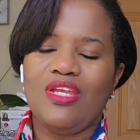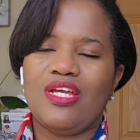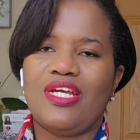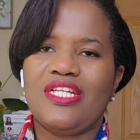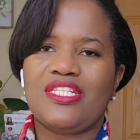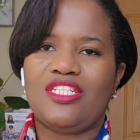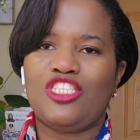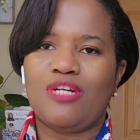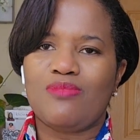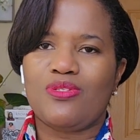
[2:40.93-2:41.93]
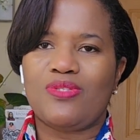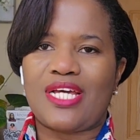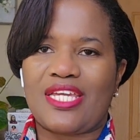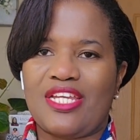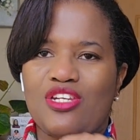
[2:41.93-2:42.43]
It's a jumpsuit
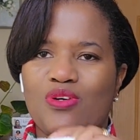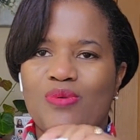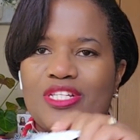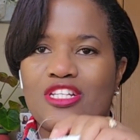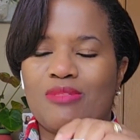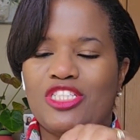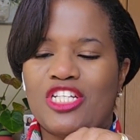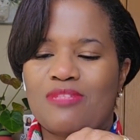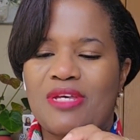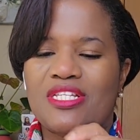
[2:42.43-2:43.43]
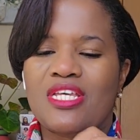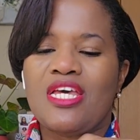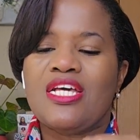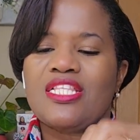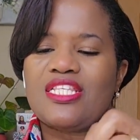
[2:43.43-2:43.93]
that can do with some adjustments.
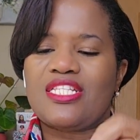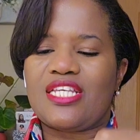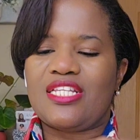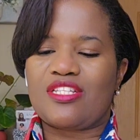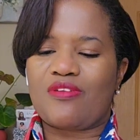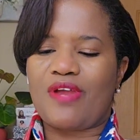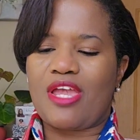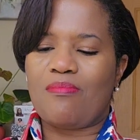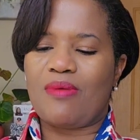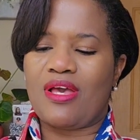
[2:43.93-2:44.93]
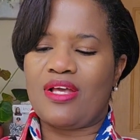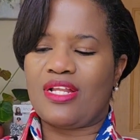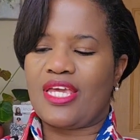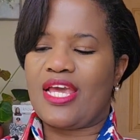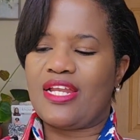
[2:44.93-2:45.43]
This is crepe, and
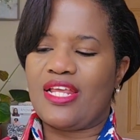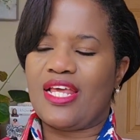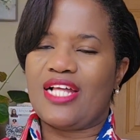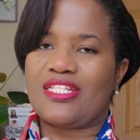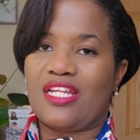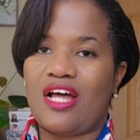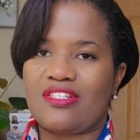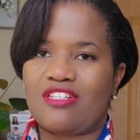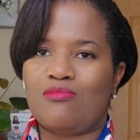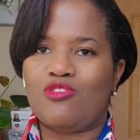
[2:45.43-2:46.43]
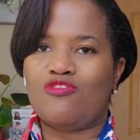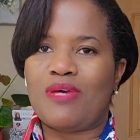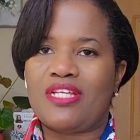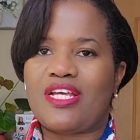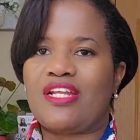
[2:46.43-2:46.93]
again, it has lots of
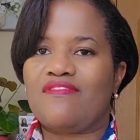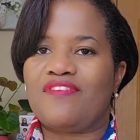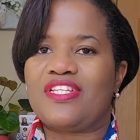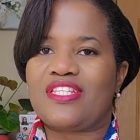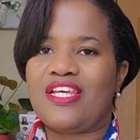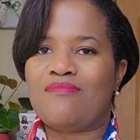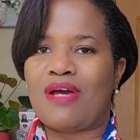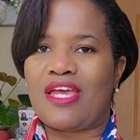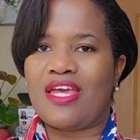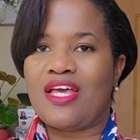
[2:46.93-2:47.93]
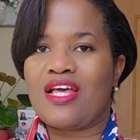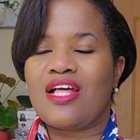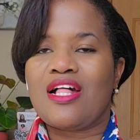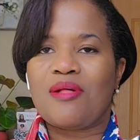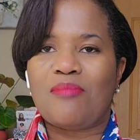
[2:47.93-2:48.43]
movement, and it fits in my
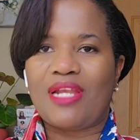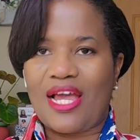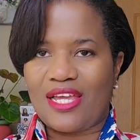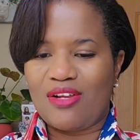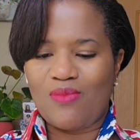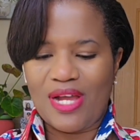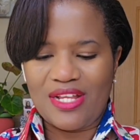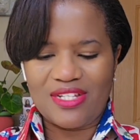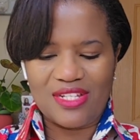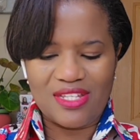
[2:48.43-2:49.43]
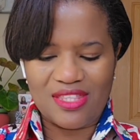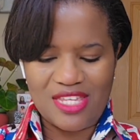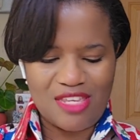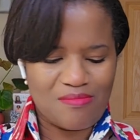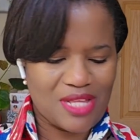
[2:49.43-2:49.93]
black and white
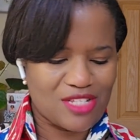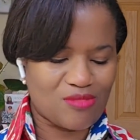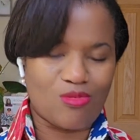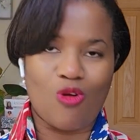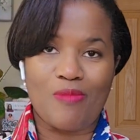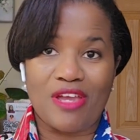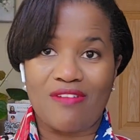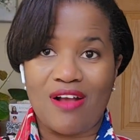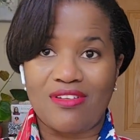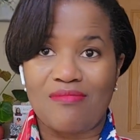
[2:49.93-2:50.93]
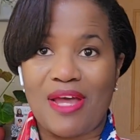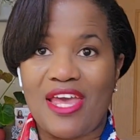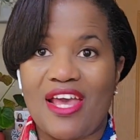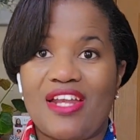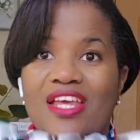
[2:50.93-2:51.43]
theme that's roaming around in my
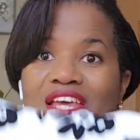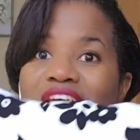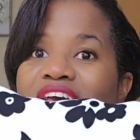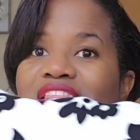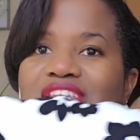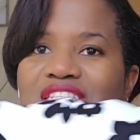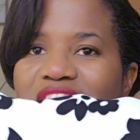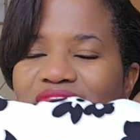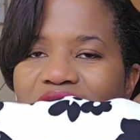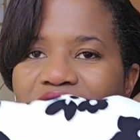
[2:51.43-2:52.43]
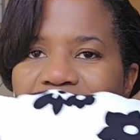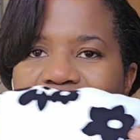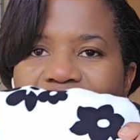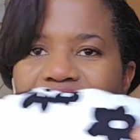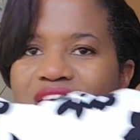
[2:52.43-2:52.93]
head. This is 5
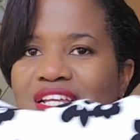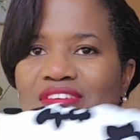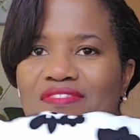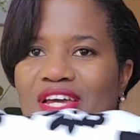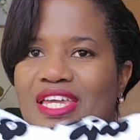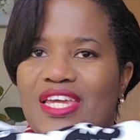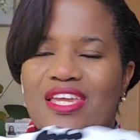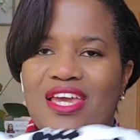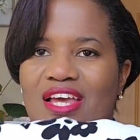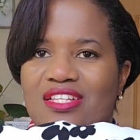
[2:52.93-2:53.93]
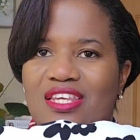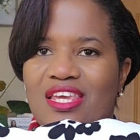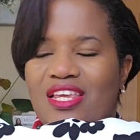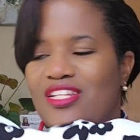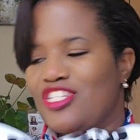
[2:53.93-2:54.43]
yards, and if I can get
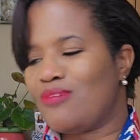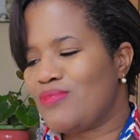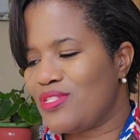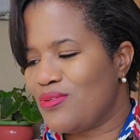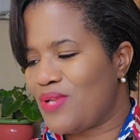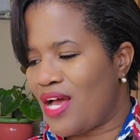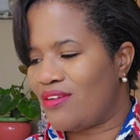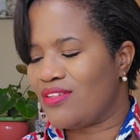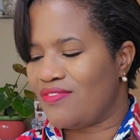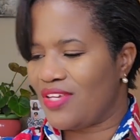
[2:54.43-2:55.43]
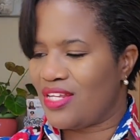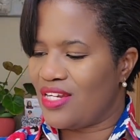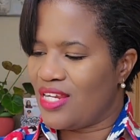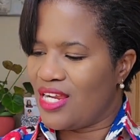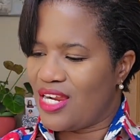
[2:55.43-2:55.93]
a jumpsuit out of
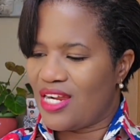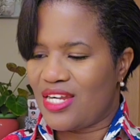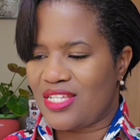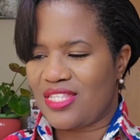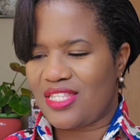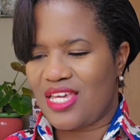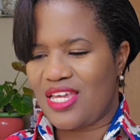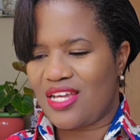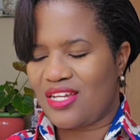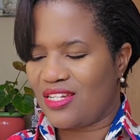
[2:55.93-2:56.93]
it, I think